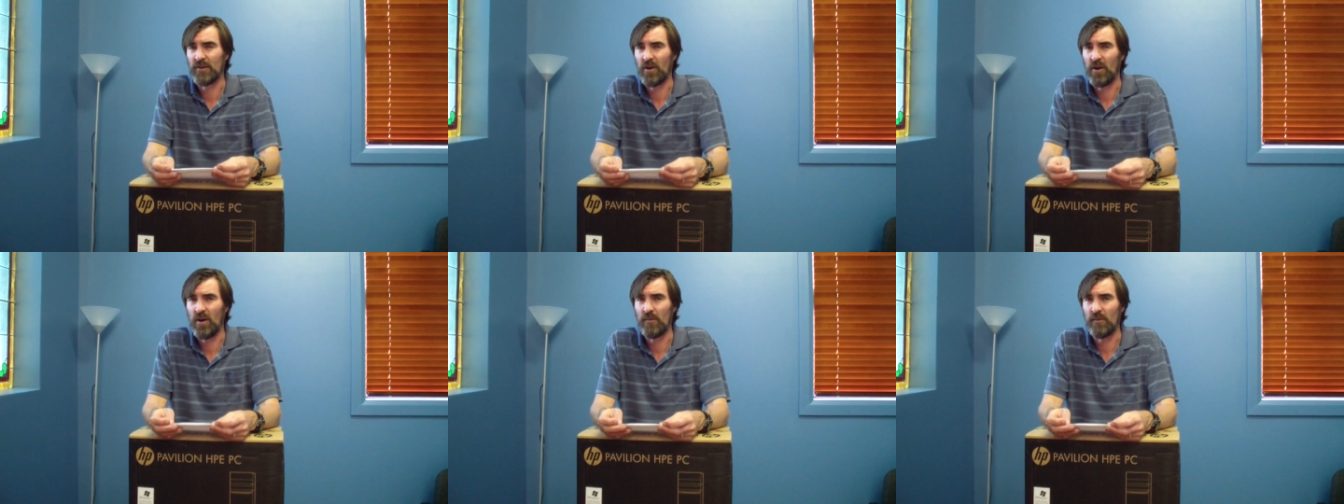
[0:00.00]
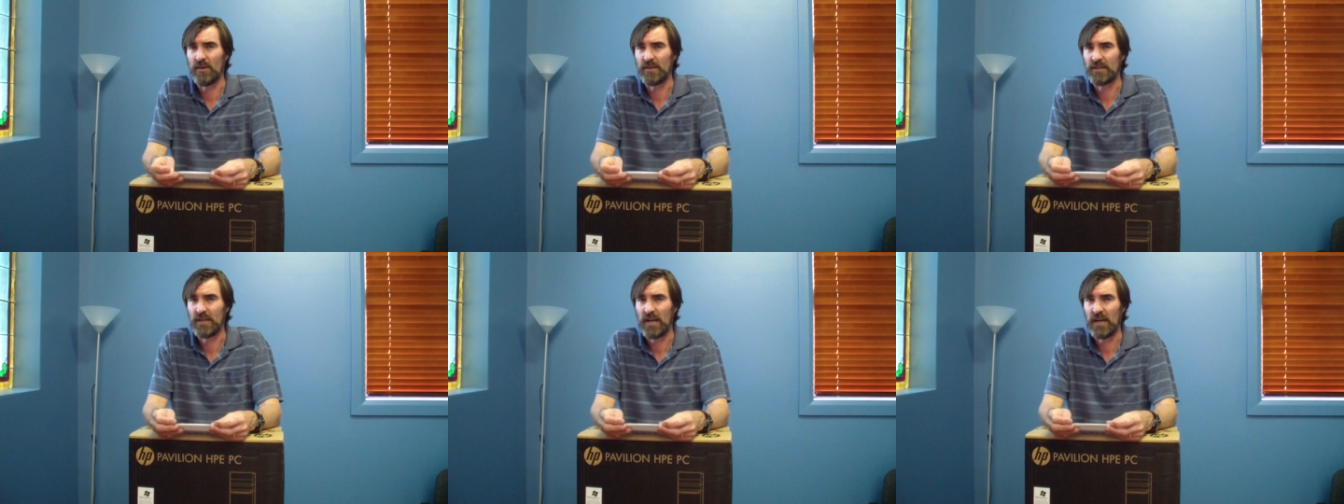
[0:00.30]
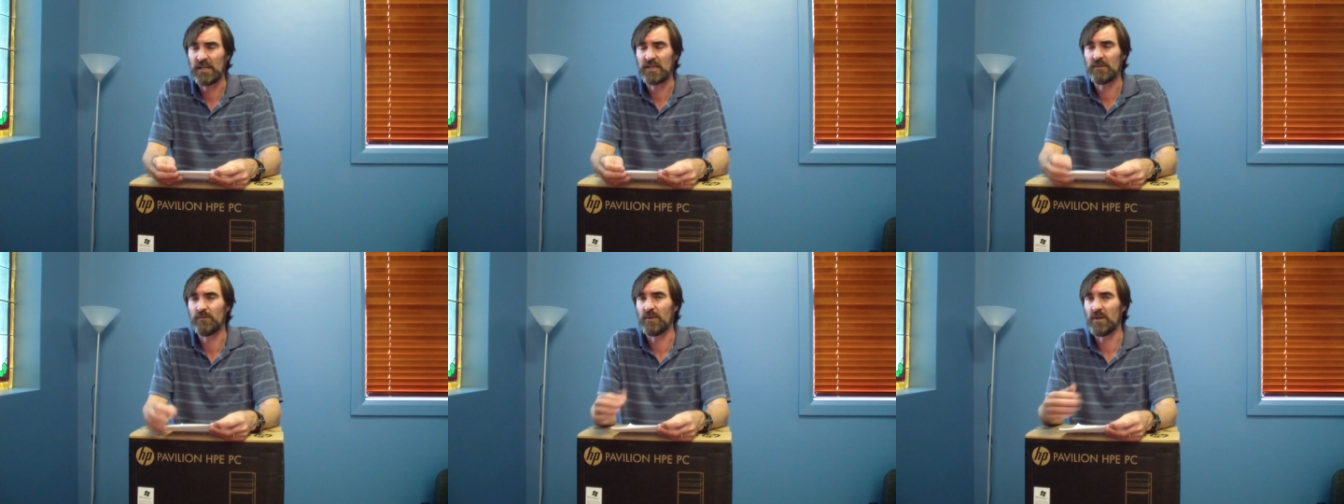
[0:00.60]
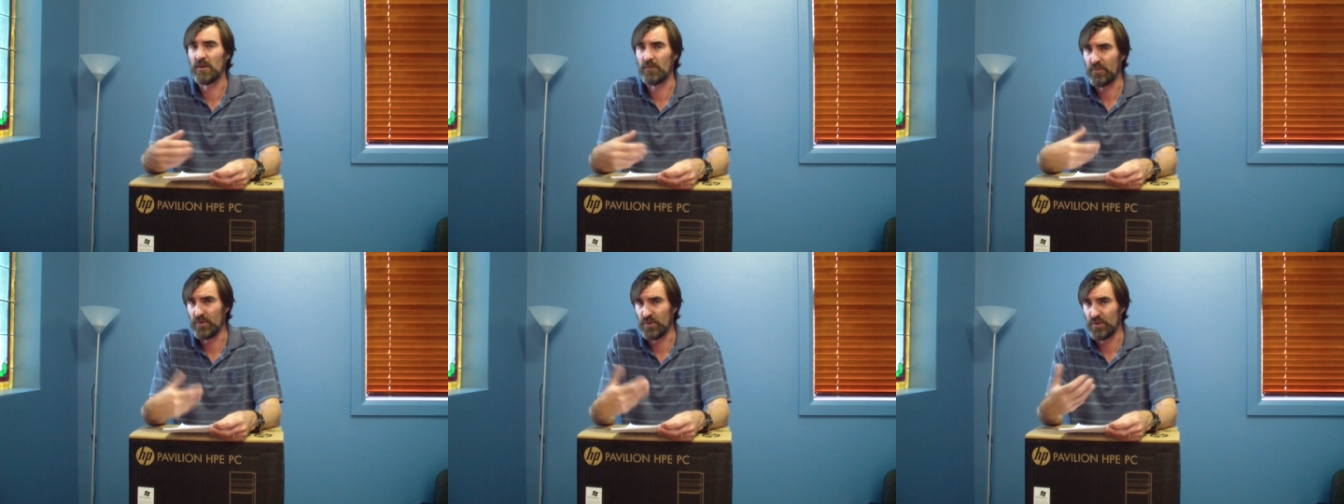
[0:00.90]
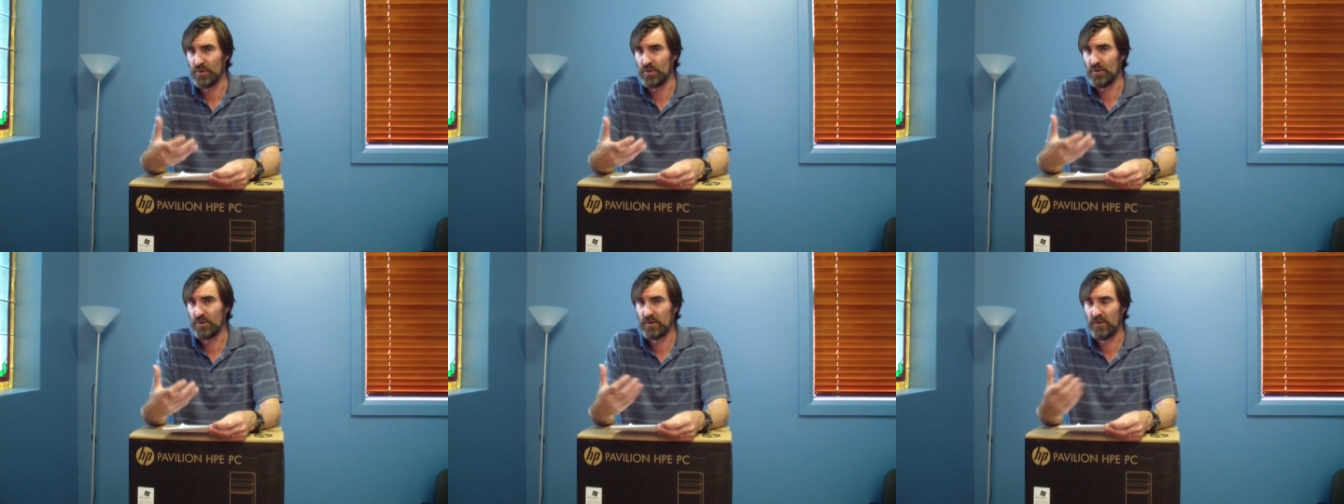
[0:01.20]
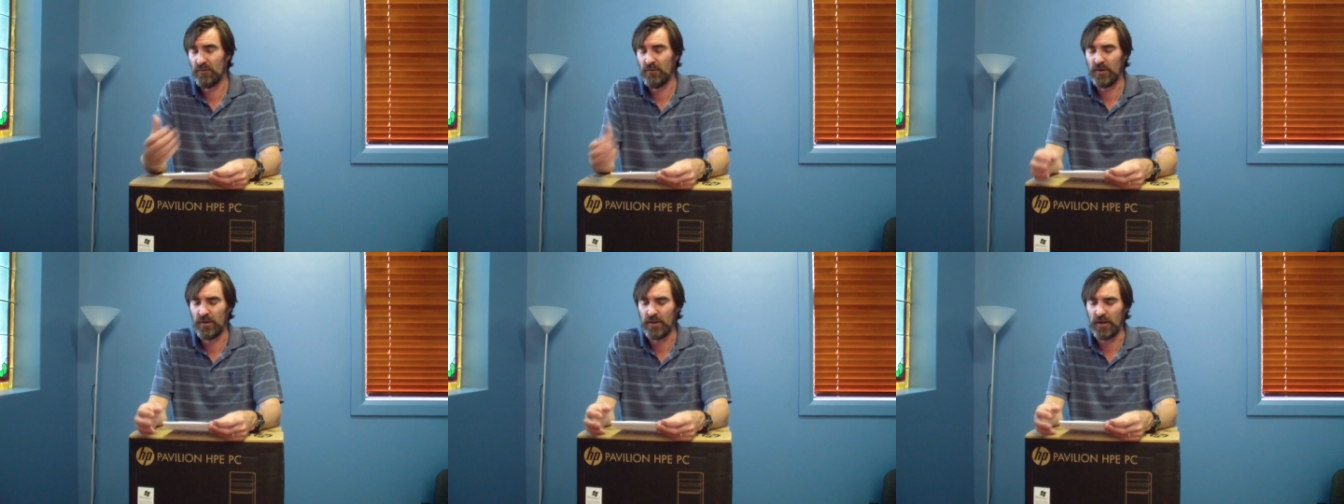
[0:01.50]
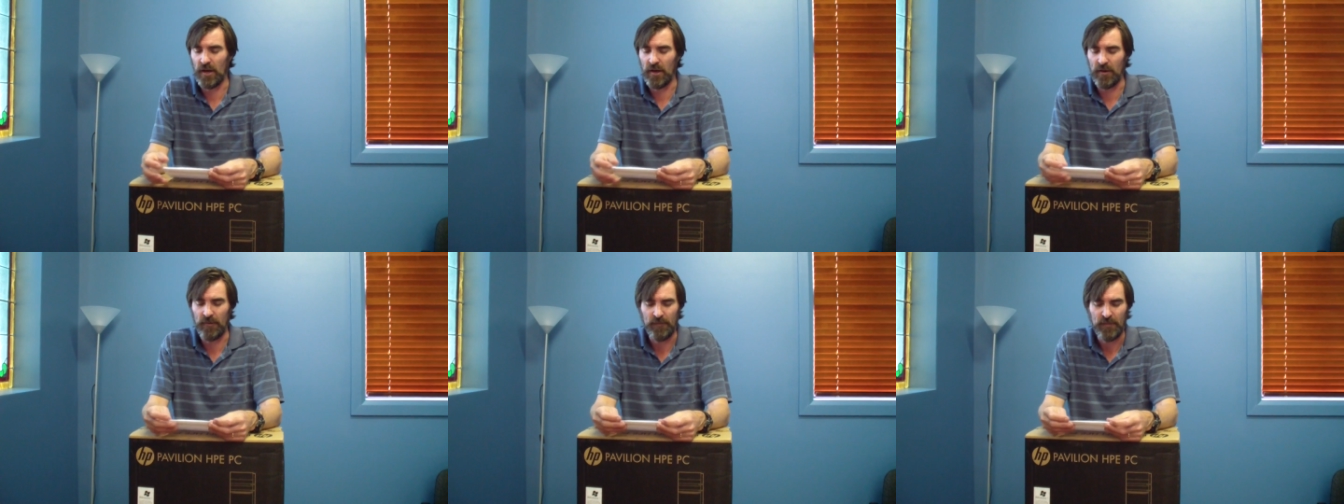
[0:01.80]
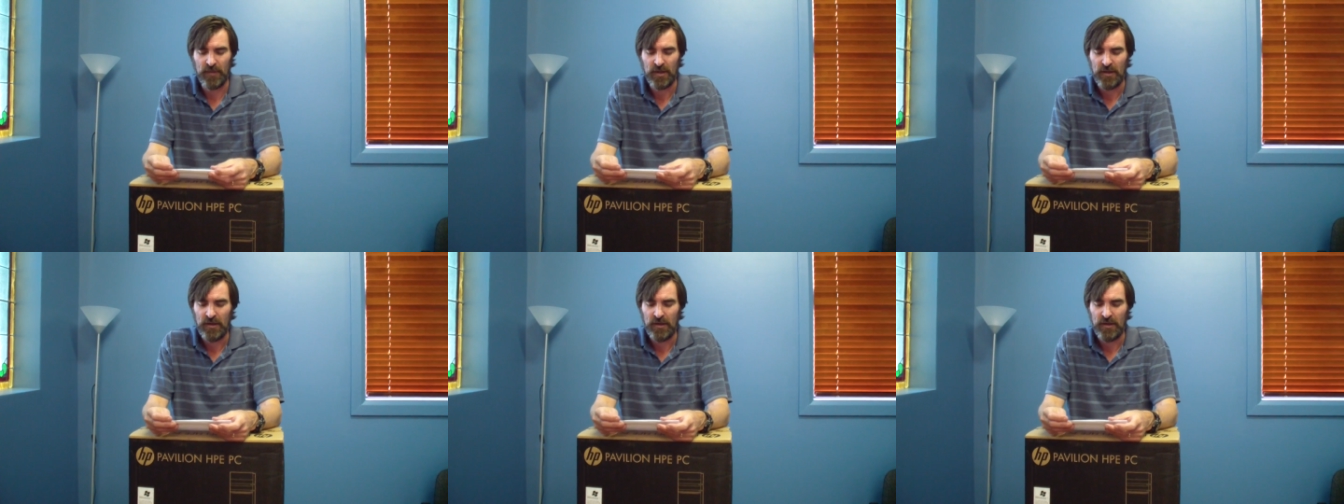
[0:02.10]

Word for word: time it takes me to produce a video.